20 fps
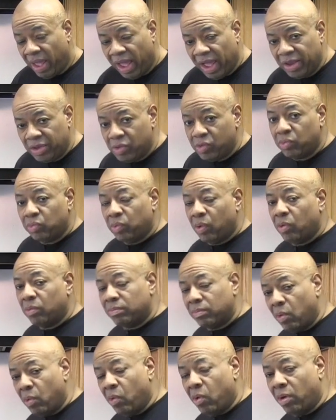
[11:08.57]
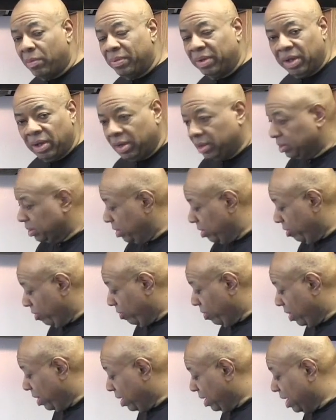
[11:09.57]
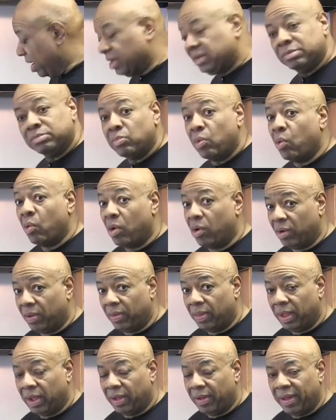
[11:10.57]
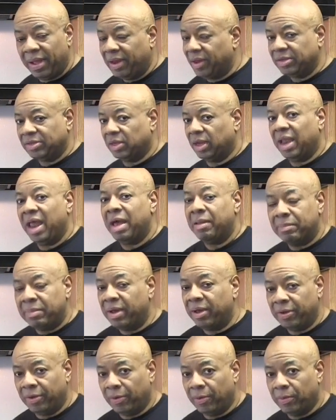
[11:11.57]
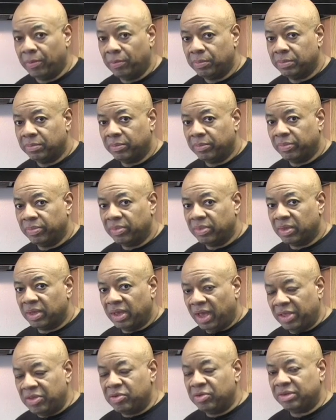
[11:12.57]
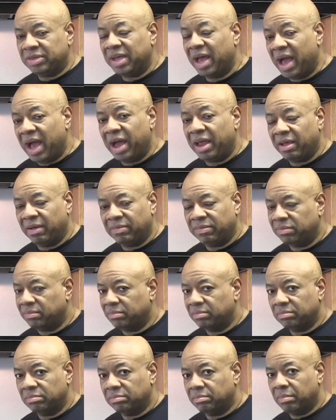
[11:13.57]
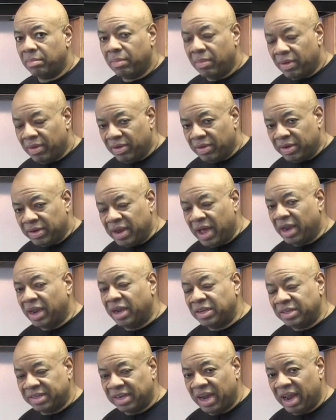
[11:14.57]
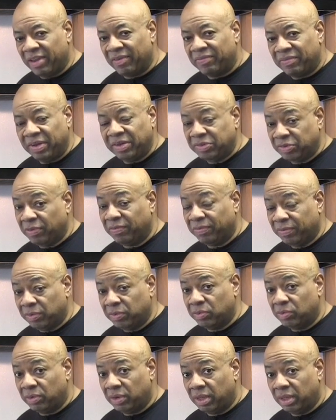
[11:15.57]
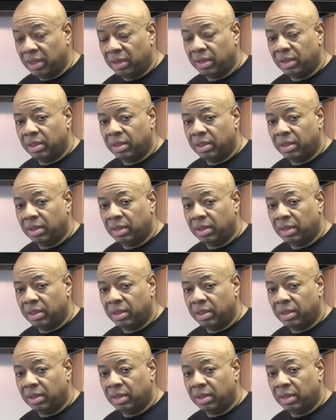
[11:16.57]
and you want more because it's more and it's a lot better, and you're tired of not understanding how to fix your food,